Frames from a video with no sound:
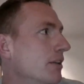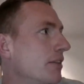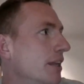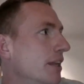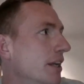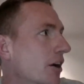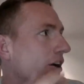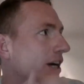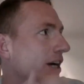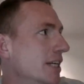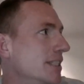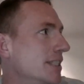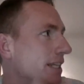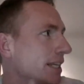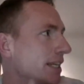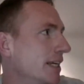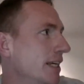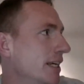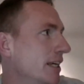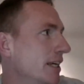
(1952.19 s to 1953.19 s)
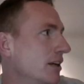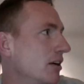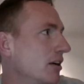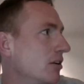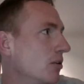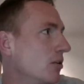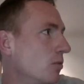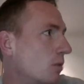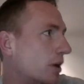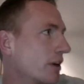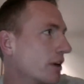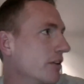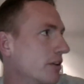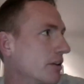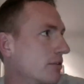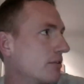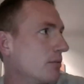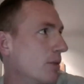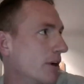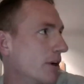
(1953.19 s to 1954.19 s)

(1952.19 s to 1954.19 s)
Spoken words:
the idea, one of the